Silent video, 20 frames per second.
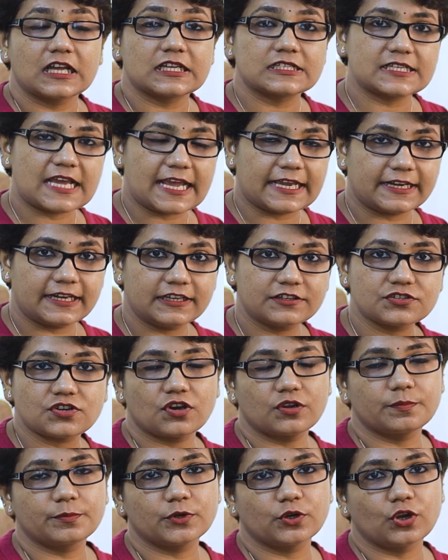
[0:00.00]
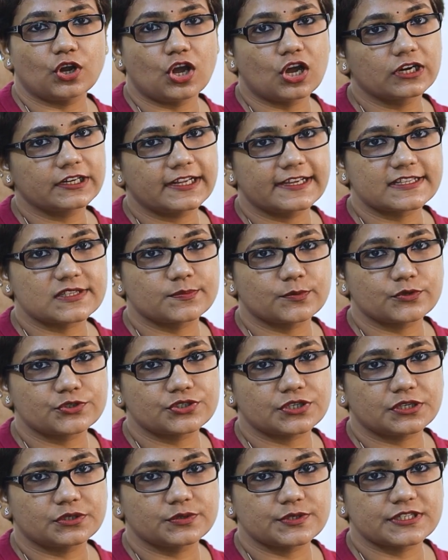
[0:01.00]
Direct or prolonged
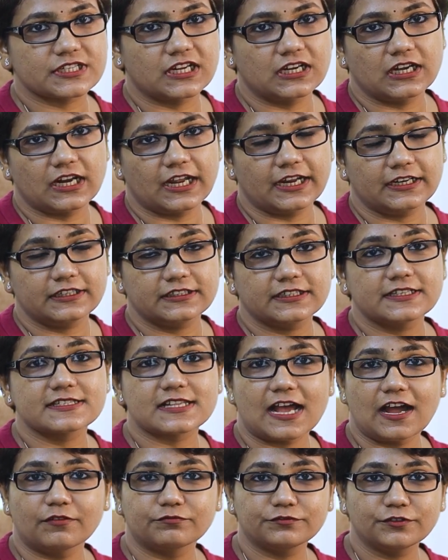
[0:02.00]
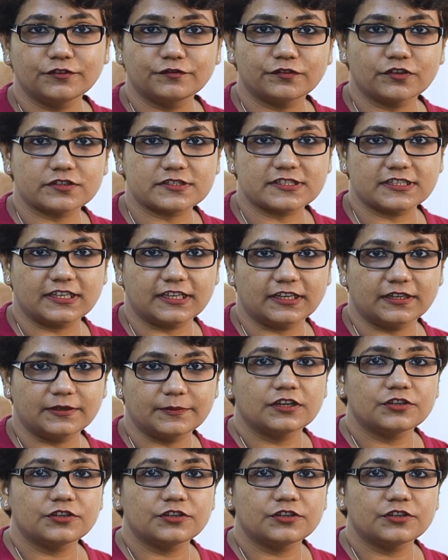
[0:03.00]
exposure to sunlight is harmful for skin.